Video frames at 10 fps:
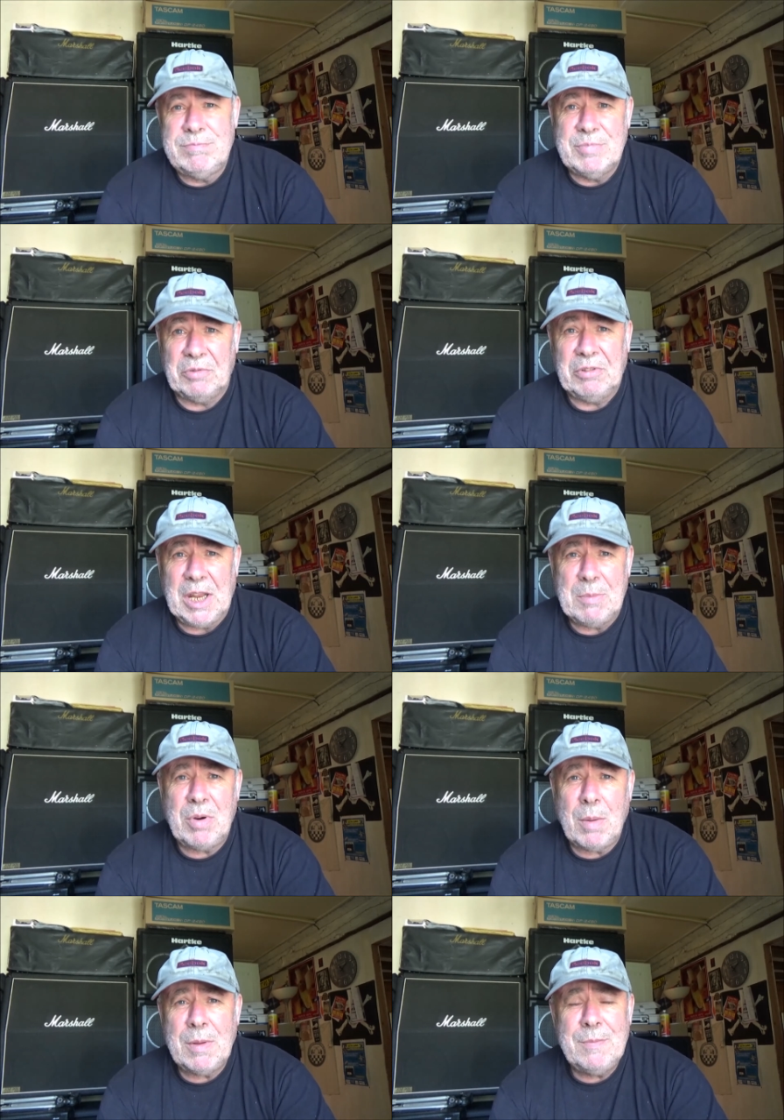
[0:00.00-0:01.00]
Not really a
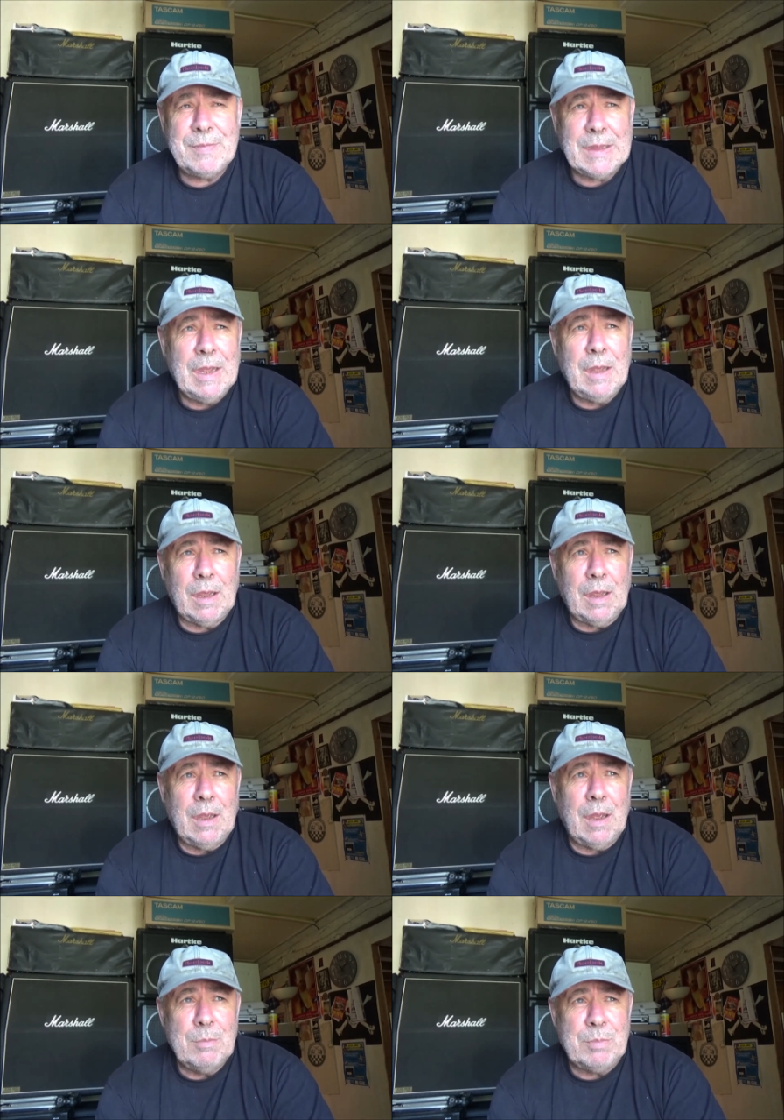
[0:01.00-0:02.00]
problem,
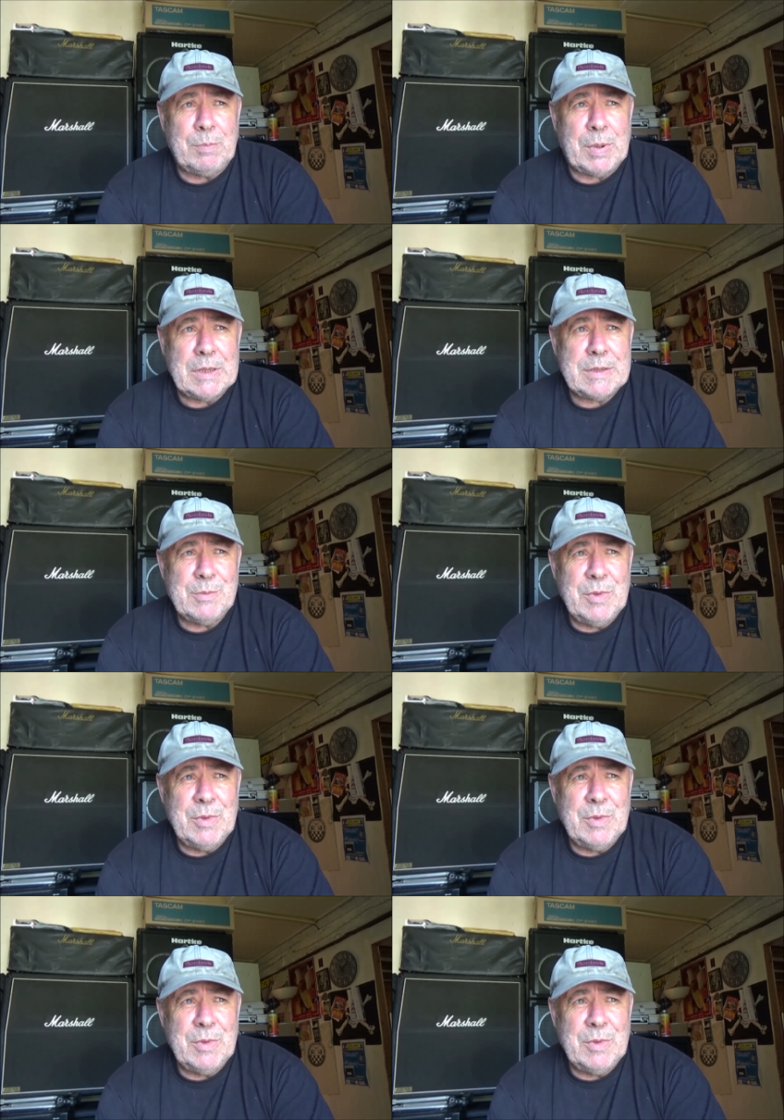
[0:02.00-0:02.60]
but